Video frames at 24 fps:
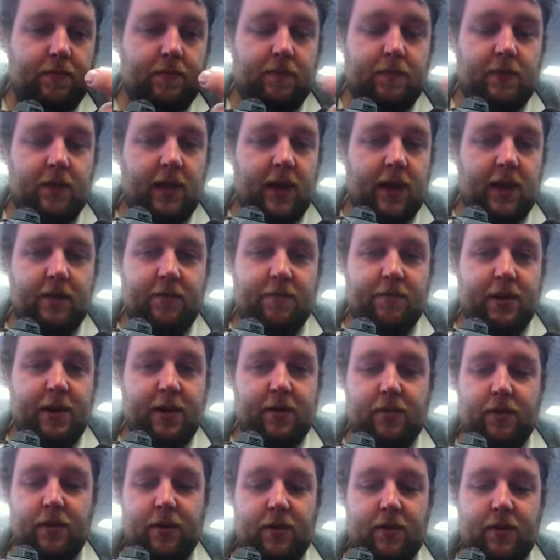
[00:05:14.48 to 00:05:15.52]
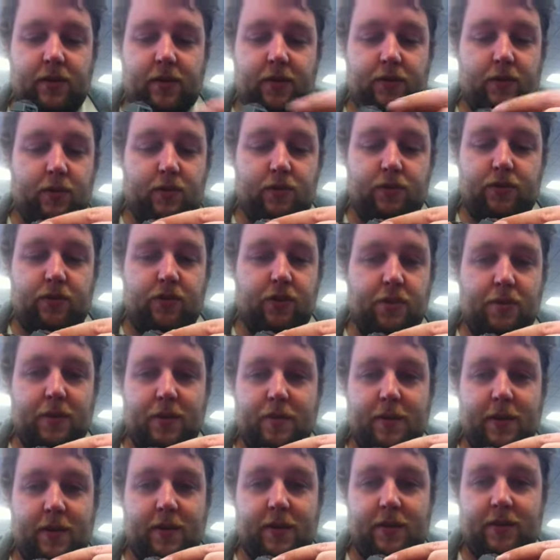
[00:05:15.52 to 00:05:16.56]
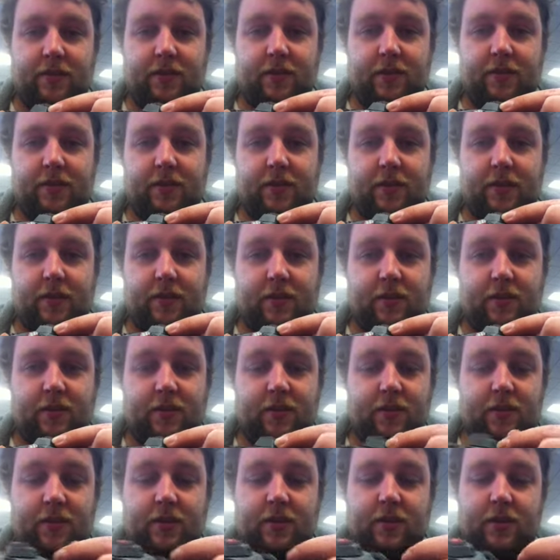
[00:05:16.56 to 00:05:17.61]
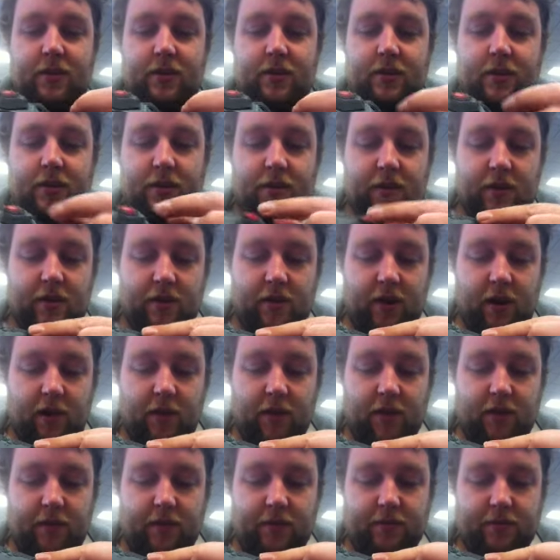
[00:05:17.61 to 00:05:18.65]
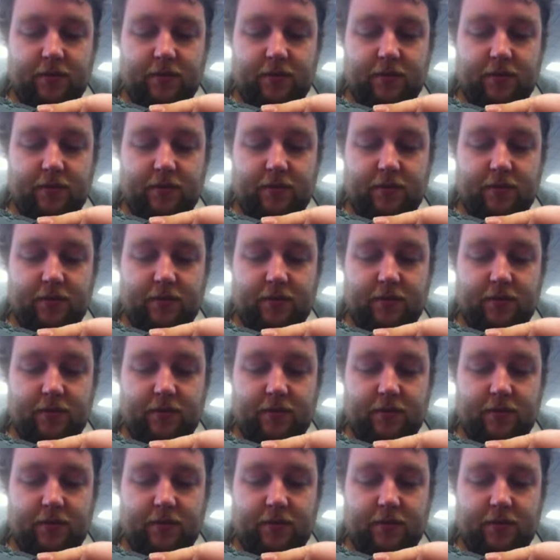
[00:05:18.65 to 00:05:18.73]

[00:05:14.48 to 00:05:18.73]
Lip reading: for lack of a better word, the little tubey bit that sits in the turret.